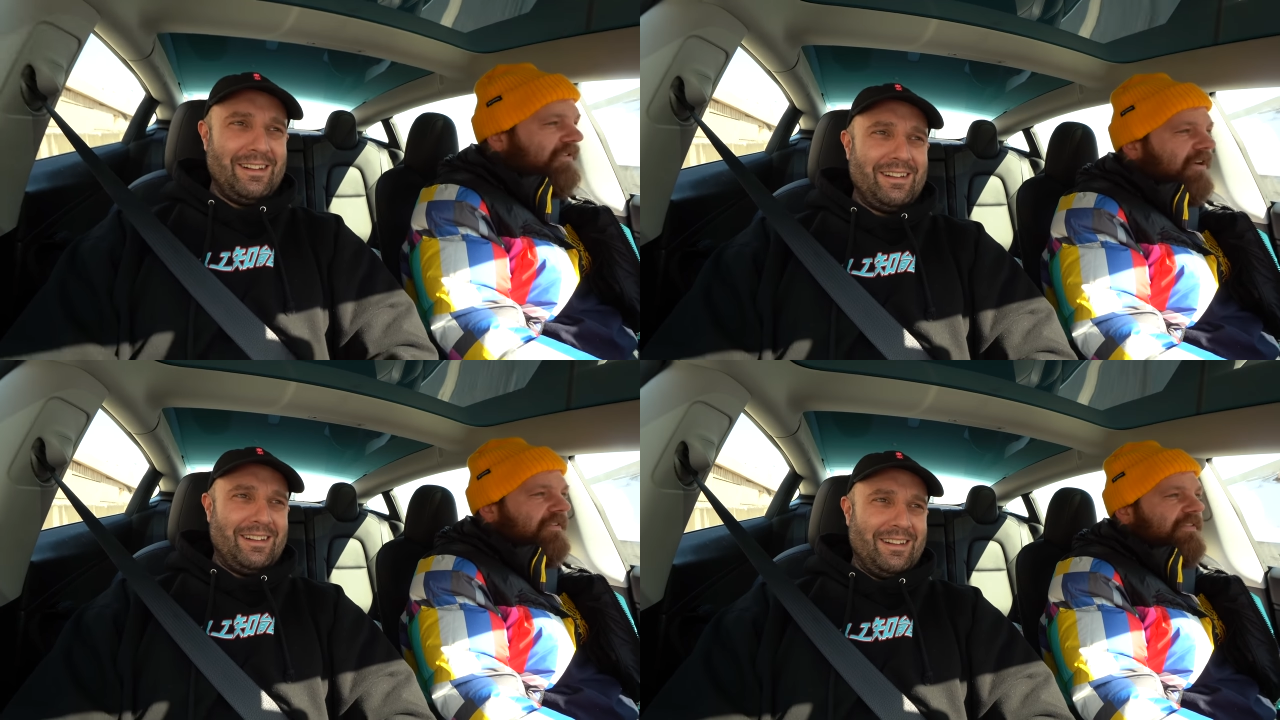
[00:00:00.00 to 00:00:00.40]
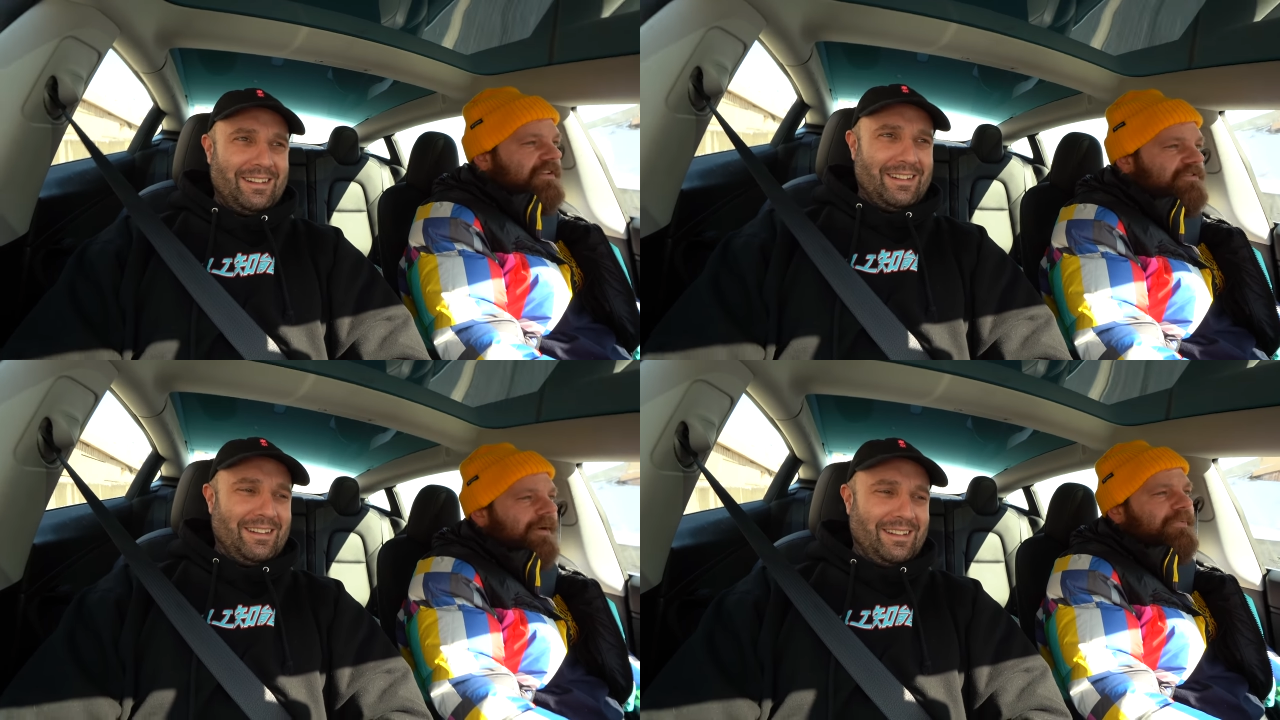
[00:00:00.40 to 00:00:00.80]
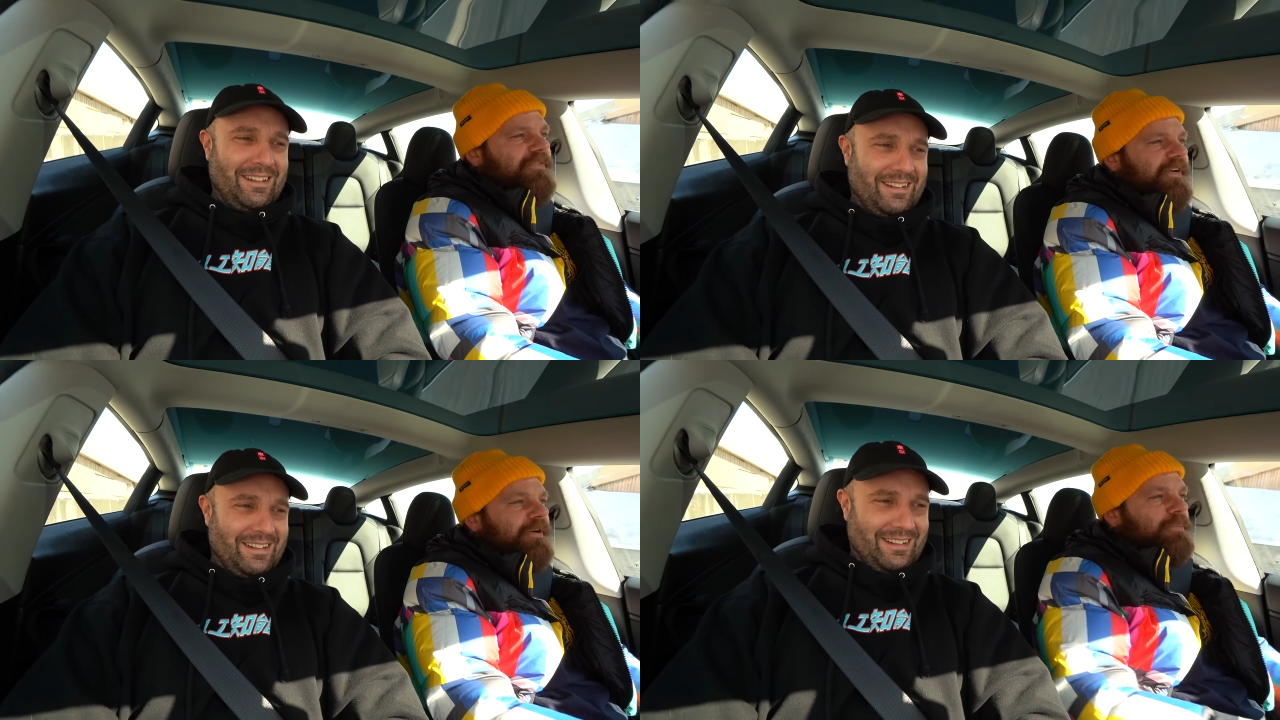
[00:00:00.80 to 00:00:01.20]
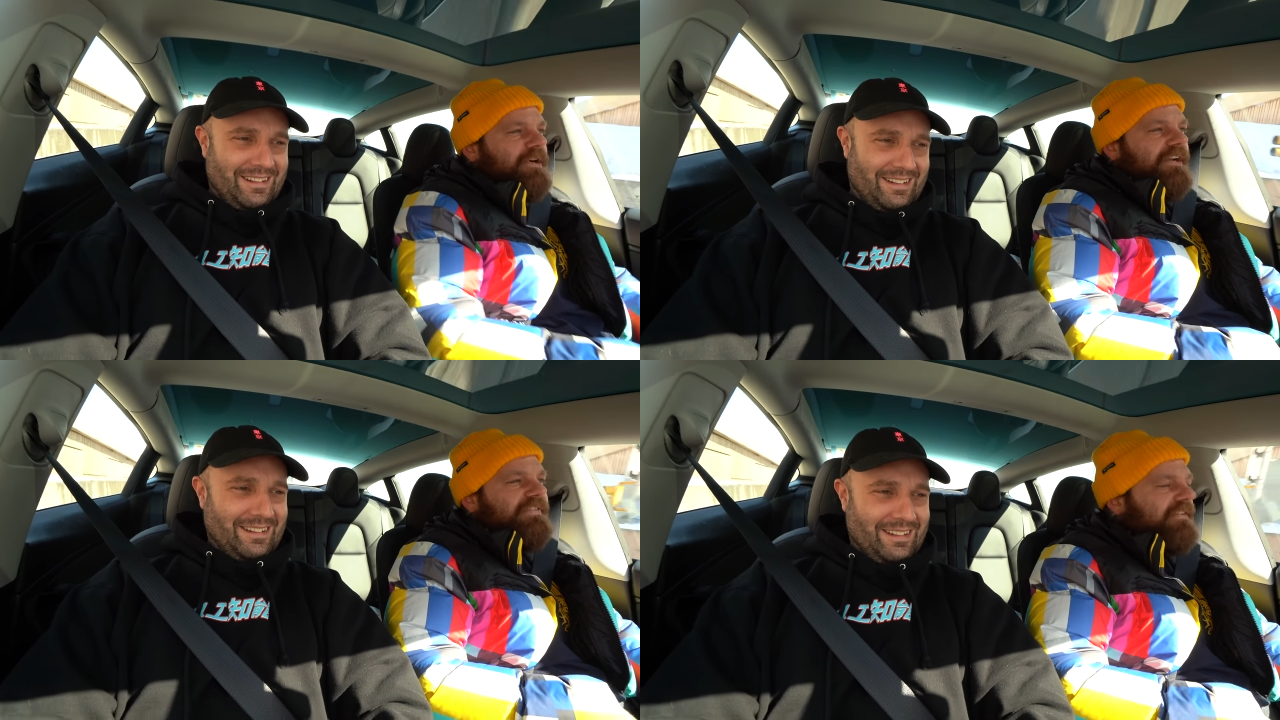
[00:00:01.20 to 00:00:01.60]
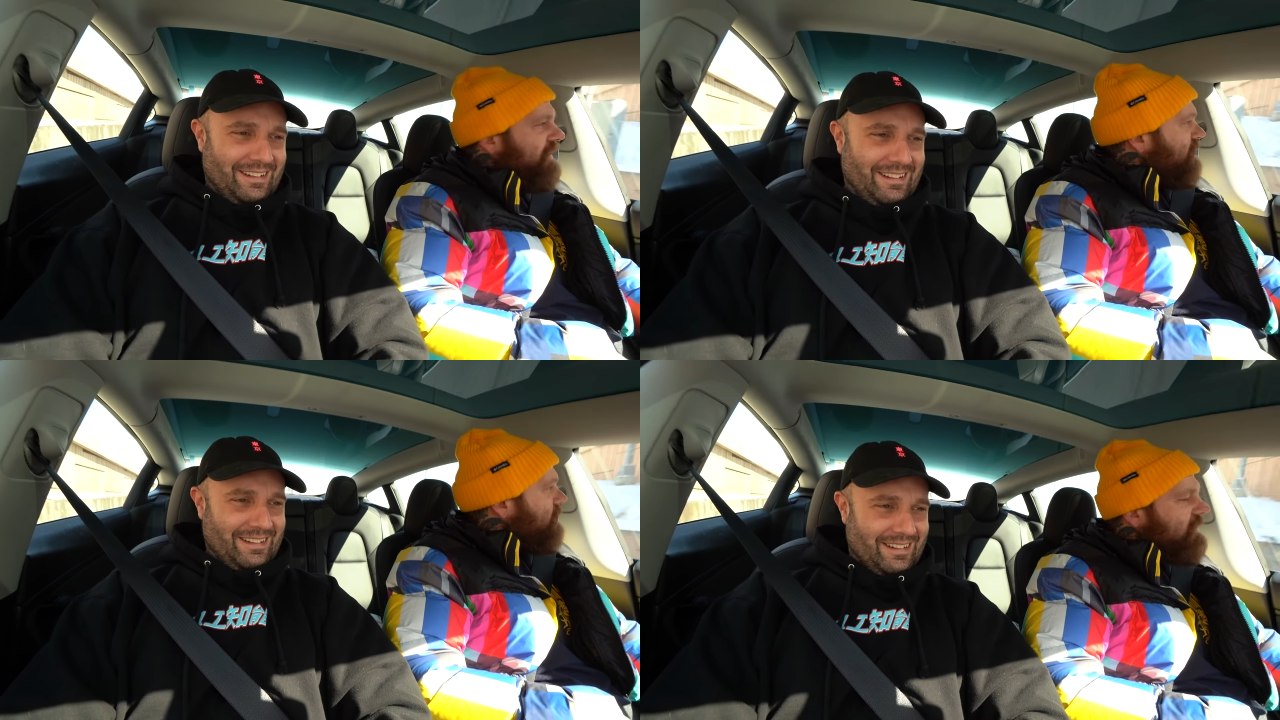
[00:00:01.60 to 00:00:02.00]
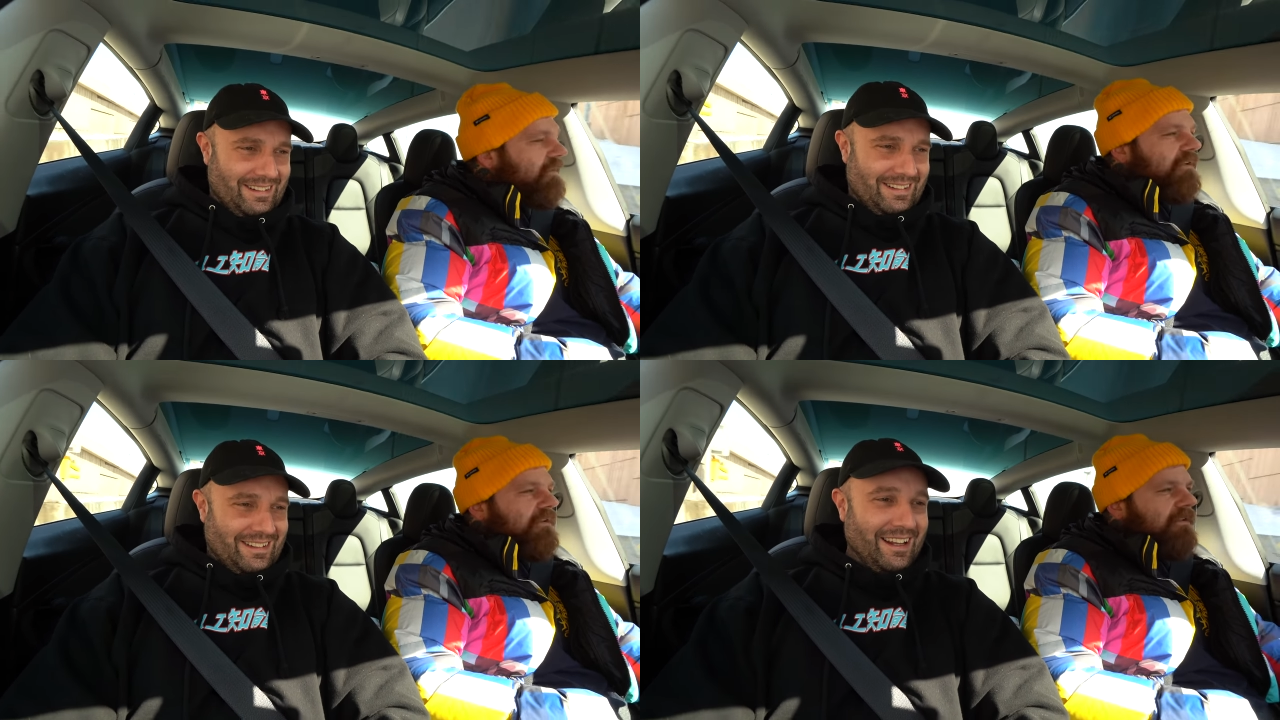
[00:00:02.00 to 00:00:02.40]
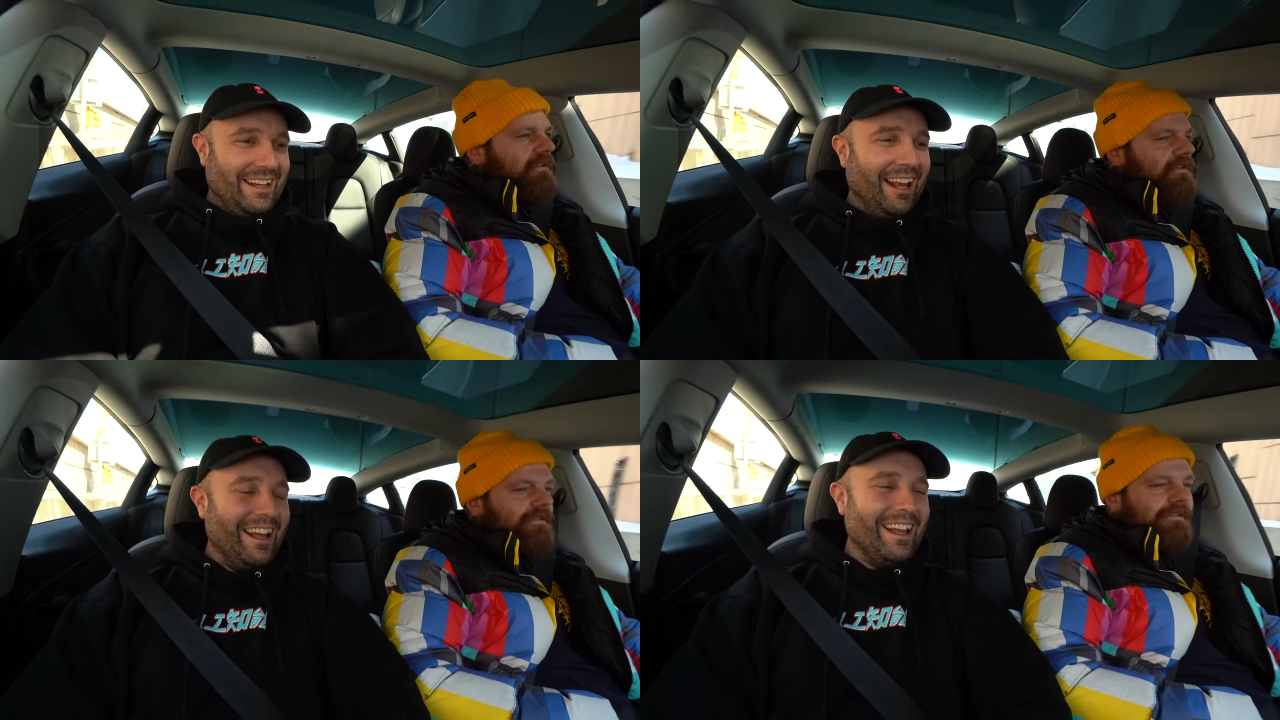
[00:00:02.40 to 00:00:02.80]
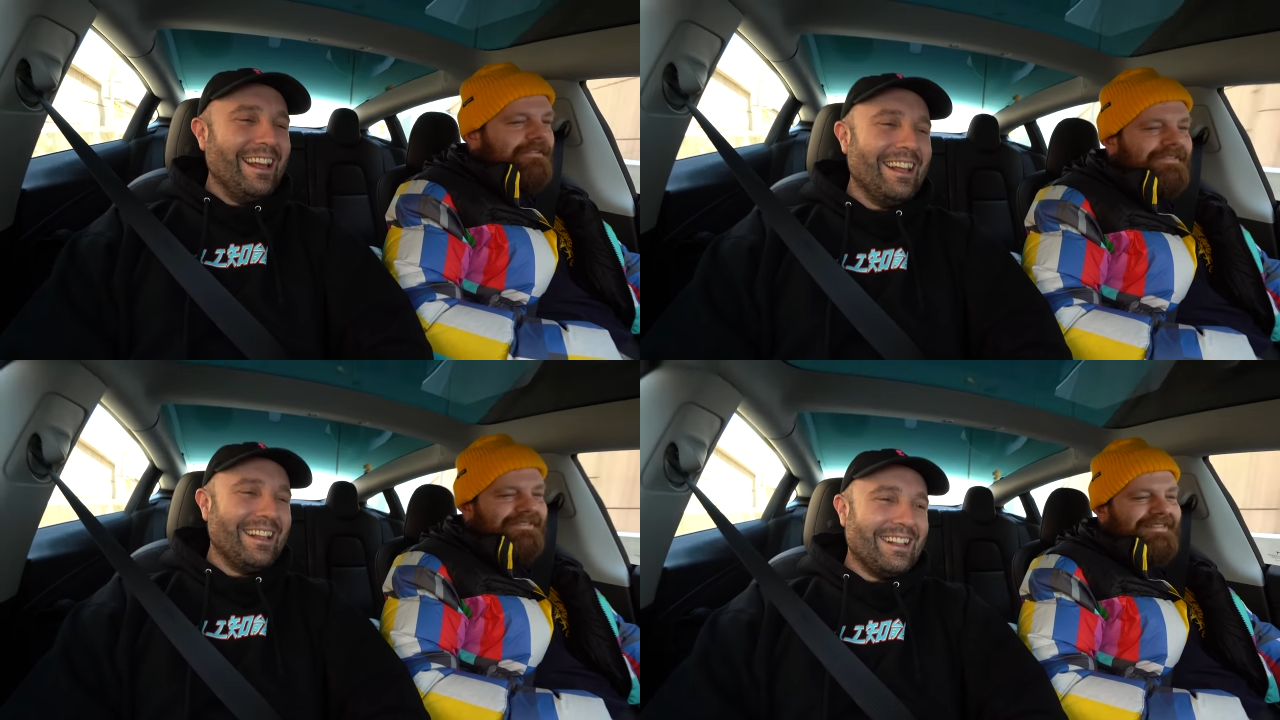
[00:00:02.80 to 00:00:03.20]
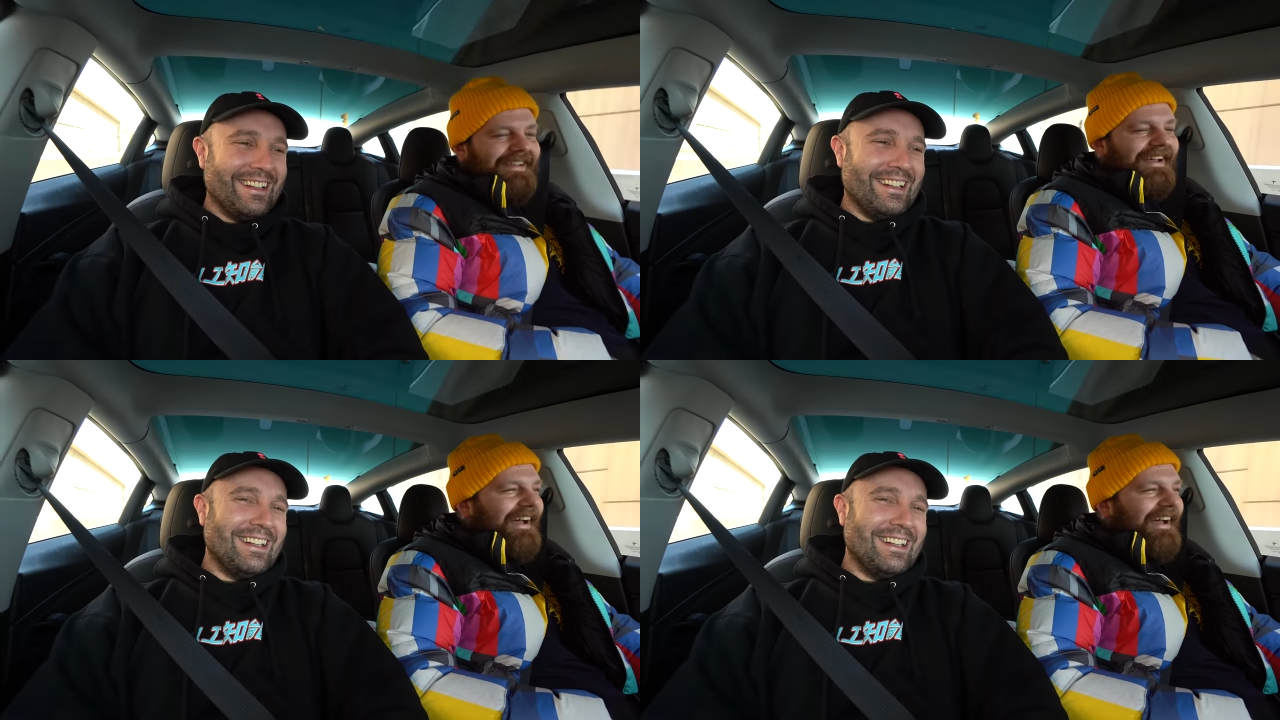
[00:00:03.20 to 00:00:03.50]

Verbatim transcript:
Speaker 1: car, then they drop the fucking price next week. Did they? Yeah.